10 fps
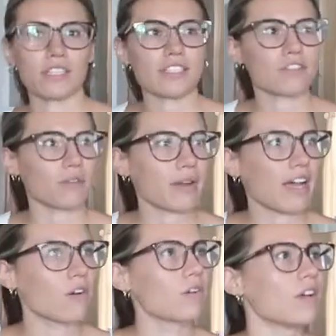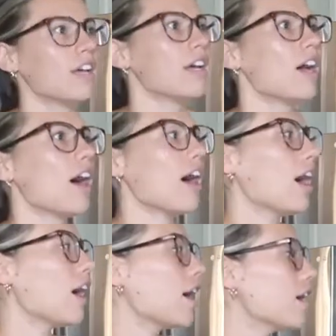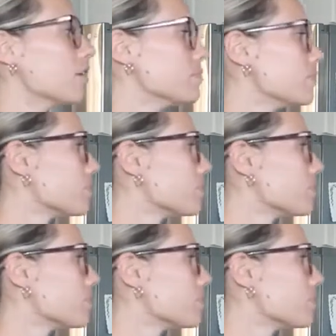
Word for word: weeks from now um